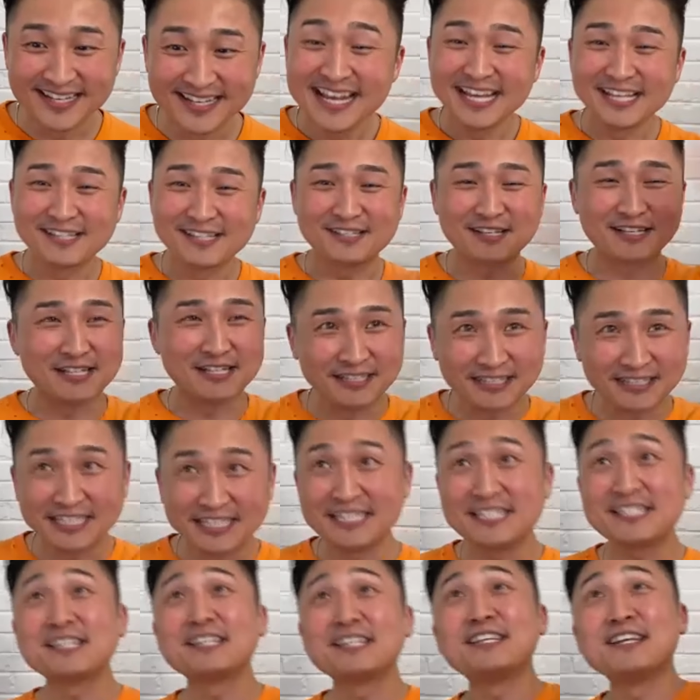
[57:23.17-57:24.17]
It's going to
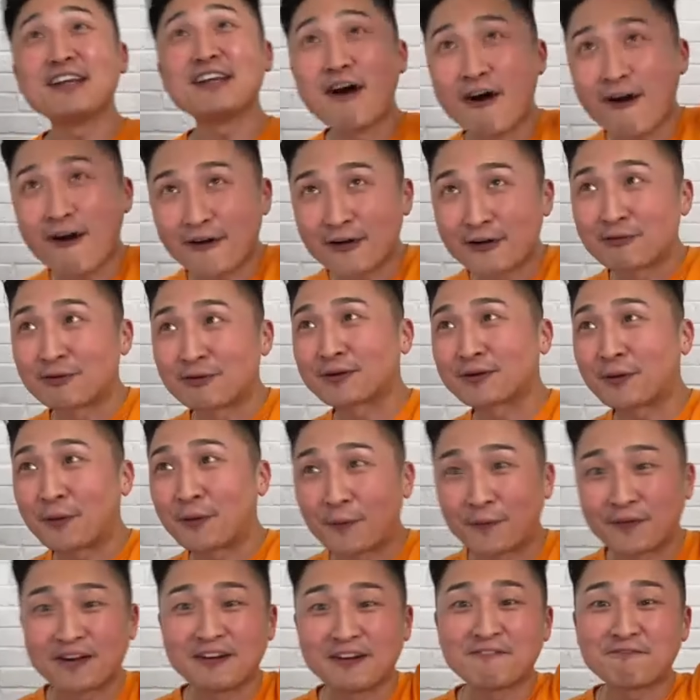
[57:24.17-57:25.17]
lead to the Otter
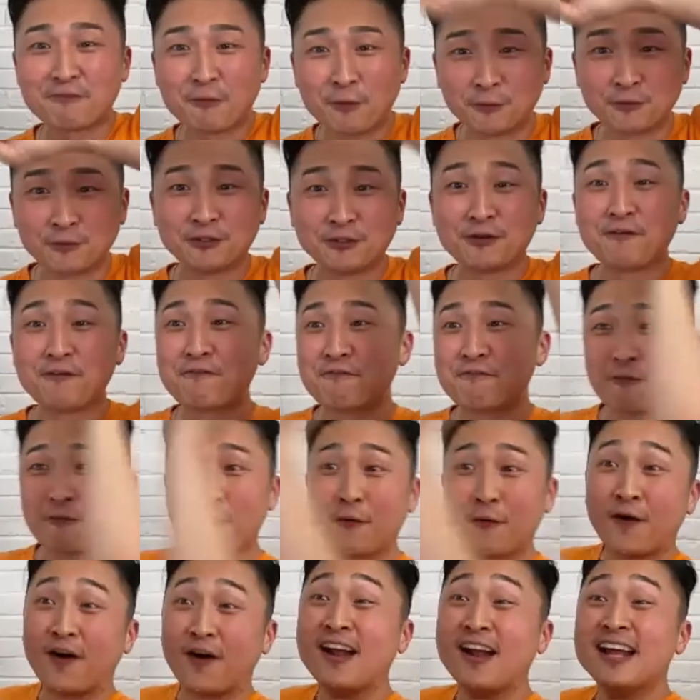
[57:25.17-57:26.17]
recording folder
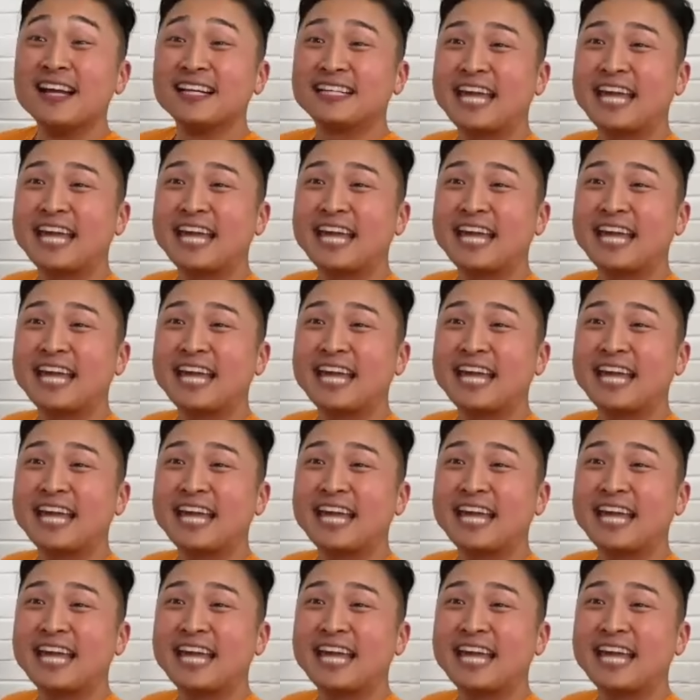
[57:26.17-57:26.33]
for